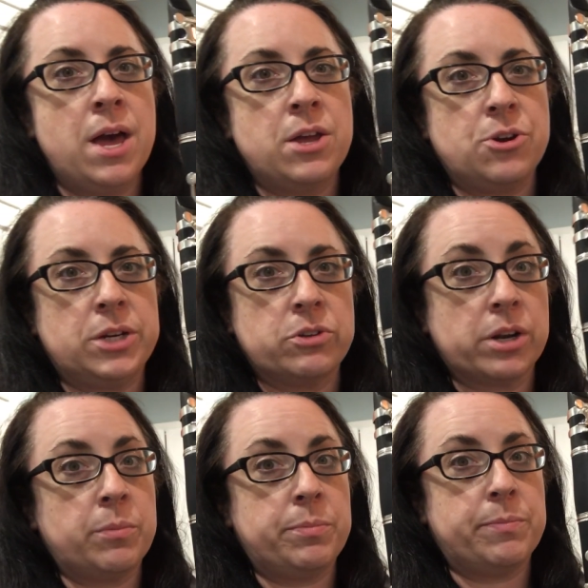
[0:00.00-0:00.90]
You're either going
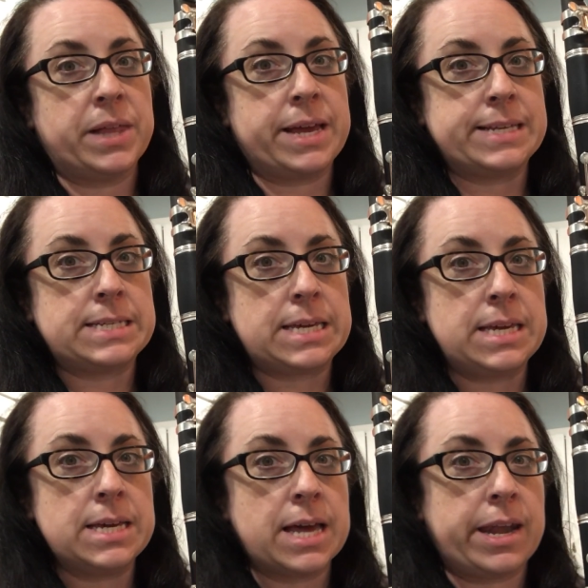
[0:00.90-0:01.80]
to play a
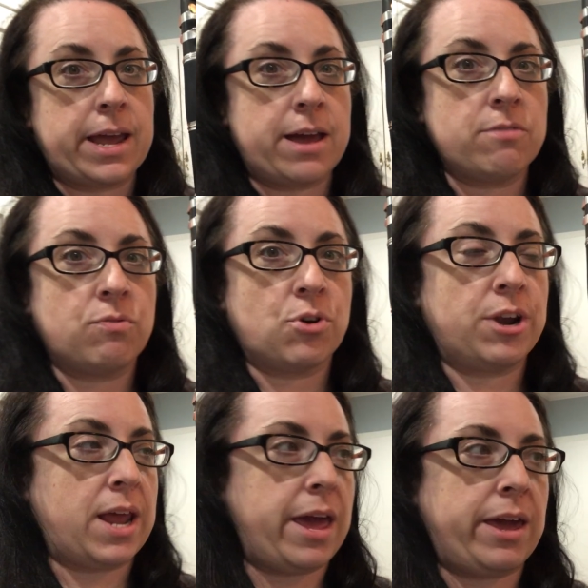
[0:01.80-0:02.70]
D, an F, or
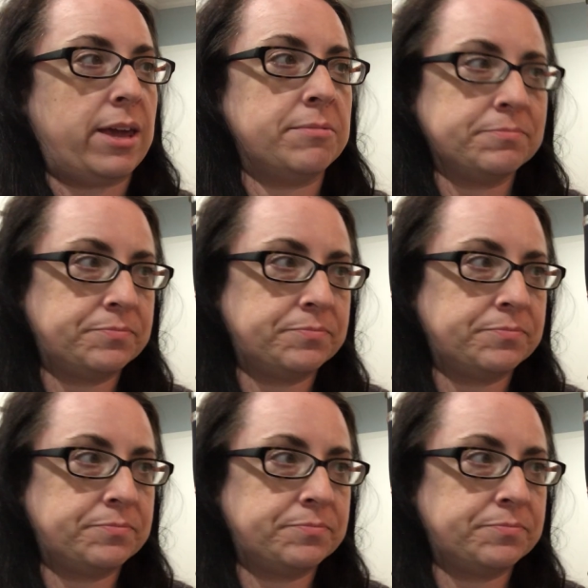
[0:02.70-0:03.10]
an A.